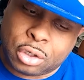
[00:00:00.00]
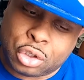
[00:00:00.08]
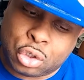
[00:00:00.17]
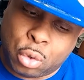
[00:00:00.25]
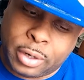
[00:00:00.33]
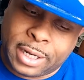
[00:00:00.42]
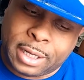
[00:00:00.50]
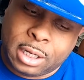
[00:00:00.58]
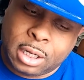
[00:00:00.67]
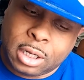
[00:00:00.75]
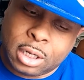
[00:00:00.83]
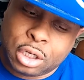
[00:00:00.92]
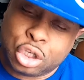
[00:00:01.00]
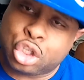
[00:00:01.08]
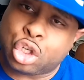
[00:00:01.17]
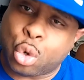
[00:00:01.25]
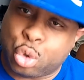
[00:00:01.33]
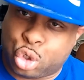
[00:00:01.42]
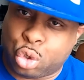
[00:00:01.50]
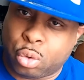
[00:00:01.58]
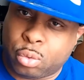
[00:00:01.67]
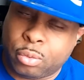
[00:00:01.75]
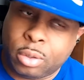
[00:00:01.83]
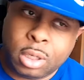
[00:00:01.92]
sorting
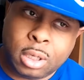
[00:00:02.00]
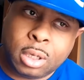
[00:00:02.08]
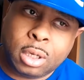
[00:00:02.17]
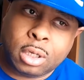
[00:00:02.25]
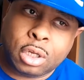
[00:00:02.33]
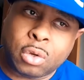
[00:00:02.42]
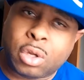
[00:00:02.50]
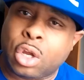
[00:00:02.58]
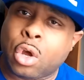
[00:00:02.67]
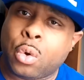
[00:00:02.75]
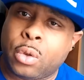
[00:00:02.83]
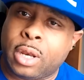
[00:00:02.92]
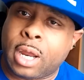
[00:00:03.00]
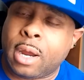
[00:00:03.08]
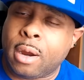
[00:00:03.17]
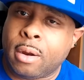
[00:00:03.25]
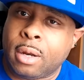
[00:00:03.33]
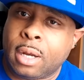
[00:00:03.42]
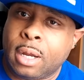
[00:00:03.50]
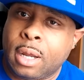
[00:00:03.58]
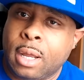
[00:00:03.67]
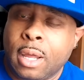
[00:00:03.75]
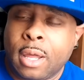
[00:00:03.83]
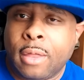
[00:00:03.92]
social. You can go there.
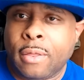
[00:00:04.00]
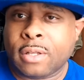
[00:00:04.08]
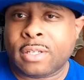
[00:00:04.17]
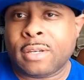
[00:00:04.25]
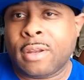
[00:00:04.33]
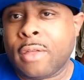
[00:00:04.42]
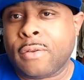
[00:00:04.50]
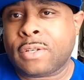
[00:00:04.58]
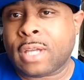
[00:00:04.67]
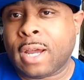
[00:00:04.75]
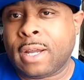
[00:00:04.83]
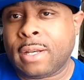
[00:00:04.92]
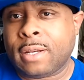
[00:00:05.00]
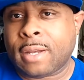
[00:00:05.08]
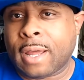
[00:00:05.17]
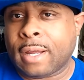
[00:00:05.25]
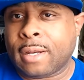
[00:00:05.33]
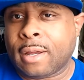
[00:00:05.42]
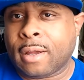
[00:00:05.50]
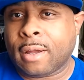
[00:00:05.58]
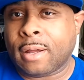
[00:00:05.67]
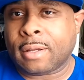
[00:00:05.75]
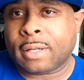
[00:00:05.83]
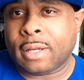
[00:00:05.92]
That's another site that
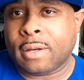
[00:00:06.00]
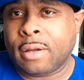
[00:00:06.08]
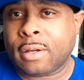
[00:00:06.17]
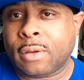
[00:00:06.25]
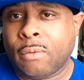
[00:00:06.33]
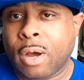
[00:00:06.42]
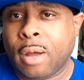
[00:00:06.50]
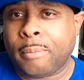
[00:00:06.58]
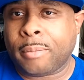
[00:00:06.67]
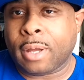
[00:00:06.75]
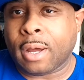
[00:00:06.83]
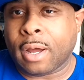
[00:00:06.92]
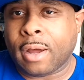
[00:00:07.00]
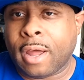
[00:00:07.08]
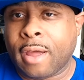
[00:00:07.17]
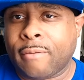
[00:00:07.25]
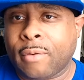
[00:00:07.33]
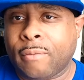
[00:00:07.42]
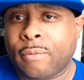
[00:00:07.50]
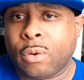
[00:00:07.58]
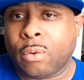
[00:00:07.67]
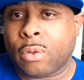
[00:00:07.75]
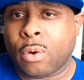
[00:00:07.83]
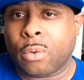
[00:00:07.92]
can hook you up. I have a
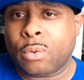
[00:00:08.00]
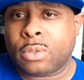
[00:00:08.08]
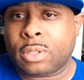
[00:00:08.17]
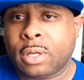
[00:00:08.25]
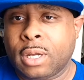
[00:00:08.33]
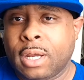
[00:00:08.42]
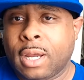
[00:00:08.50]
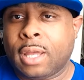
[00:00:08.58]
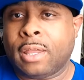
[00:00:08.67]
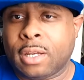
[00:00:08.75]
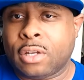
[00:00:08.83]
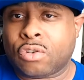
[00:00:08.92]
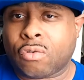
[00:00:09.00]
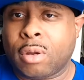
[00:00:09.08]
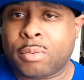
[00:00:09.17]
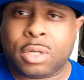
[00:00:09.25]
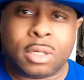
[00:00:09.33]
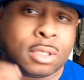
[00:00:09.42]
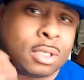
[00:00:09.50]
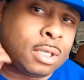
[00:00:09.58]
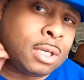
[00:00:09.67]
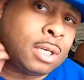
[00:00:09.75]
few of those in the descriptions